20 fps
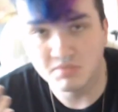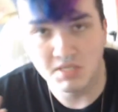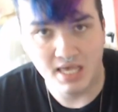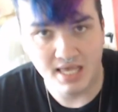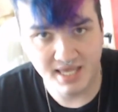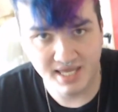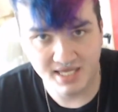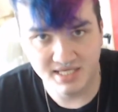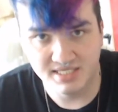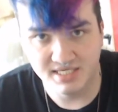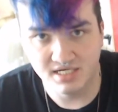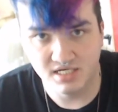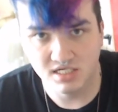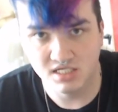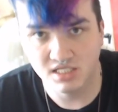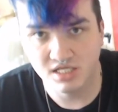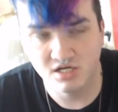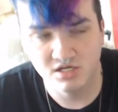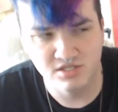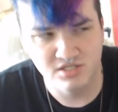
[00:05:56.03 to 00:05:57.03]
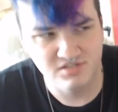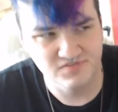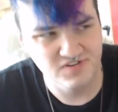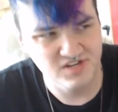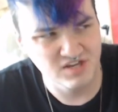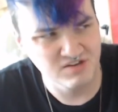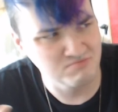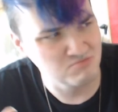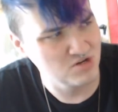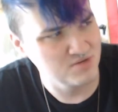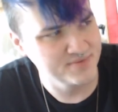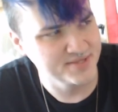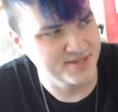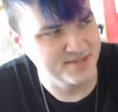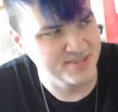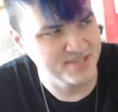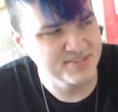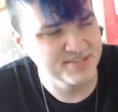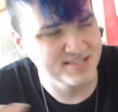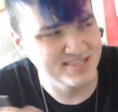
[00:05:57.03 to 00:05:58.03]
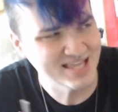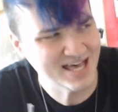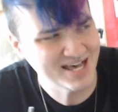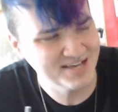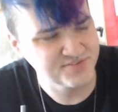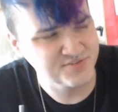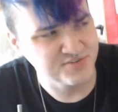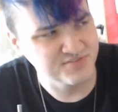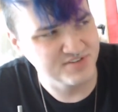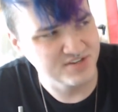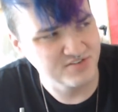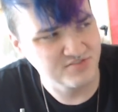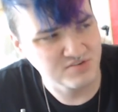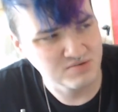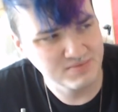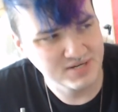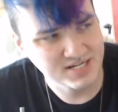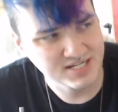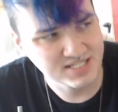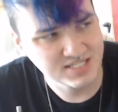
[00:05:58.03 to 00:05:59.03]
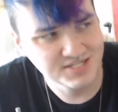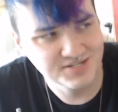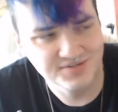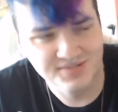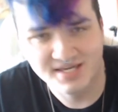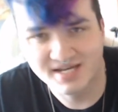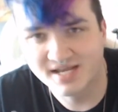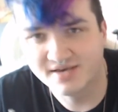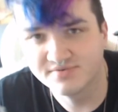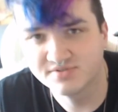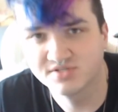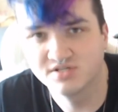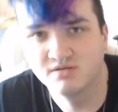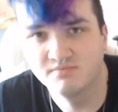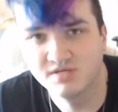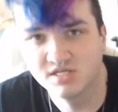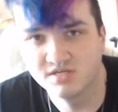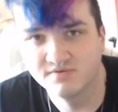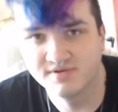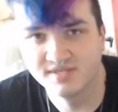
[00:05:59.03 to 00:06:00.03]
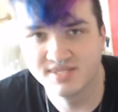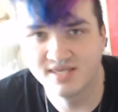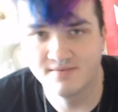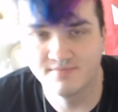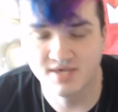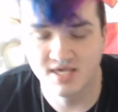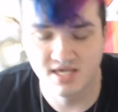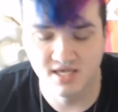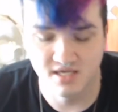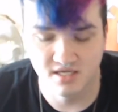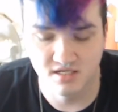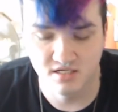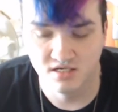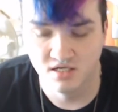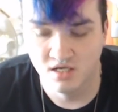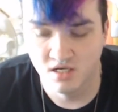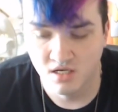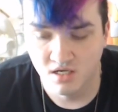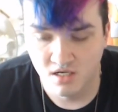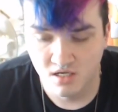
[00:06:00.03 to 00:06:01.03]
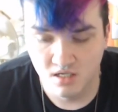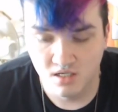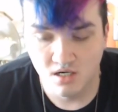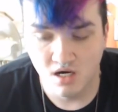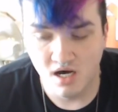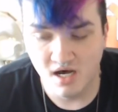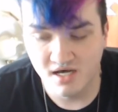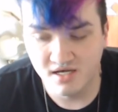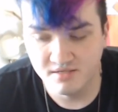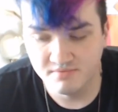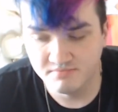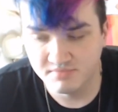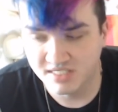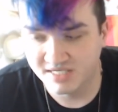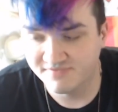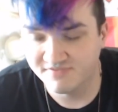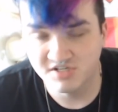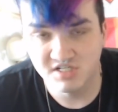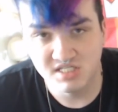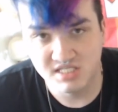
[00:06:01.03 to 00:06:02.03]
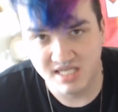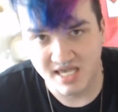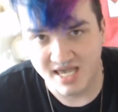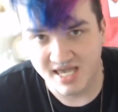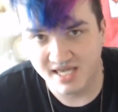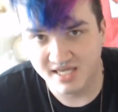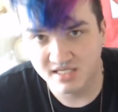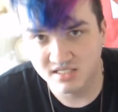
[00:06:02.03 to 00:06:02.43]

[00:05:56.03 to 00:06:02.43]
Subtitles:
Like I said earlier in this video, and probably I think the last review for Monq 2, that I was going to be doing them in different days,